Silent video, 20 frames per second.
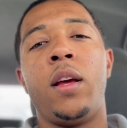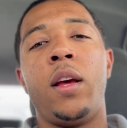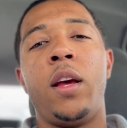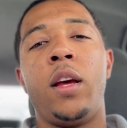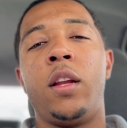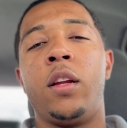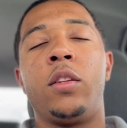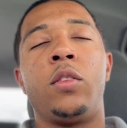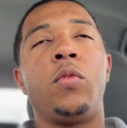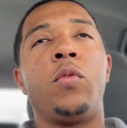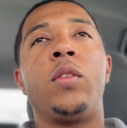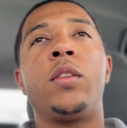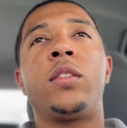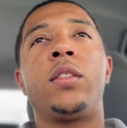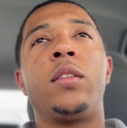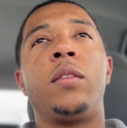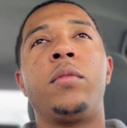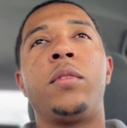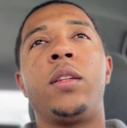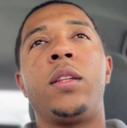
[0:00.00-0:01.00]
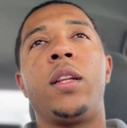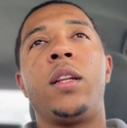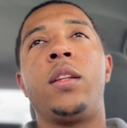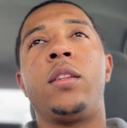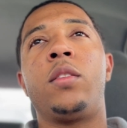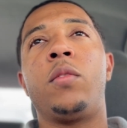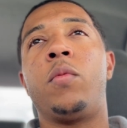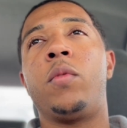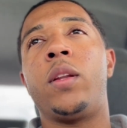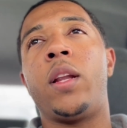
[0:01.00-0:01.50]
He doesn't want
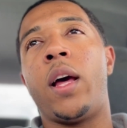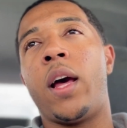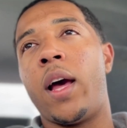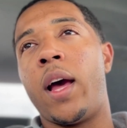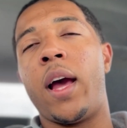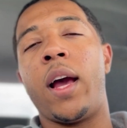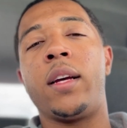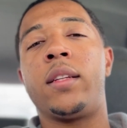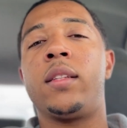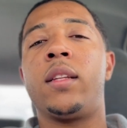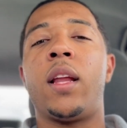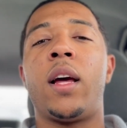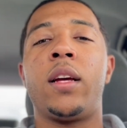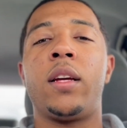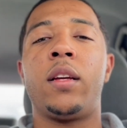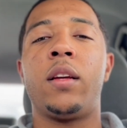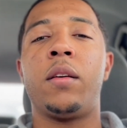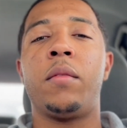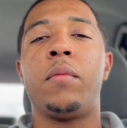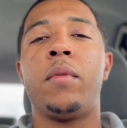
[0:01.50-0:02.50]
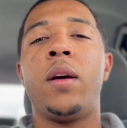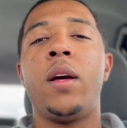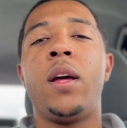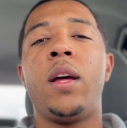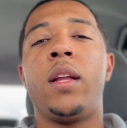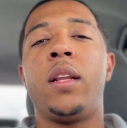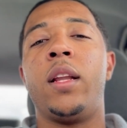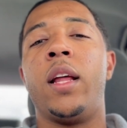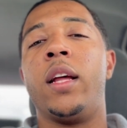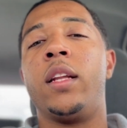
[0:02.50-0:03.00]
someone that acts like him,
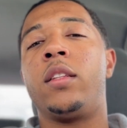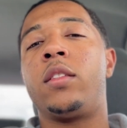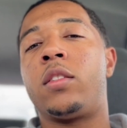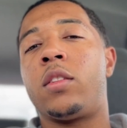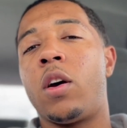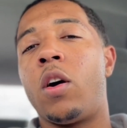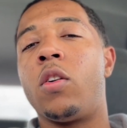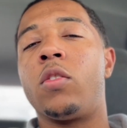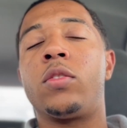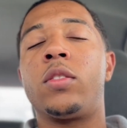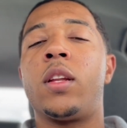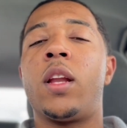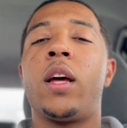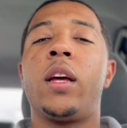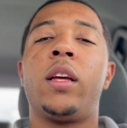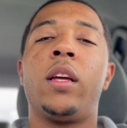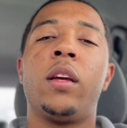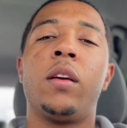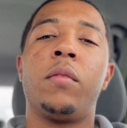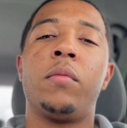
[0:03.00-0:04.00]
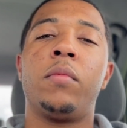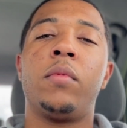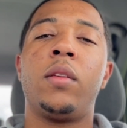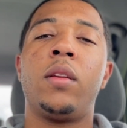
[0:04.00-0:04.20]
that talks like him,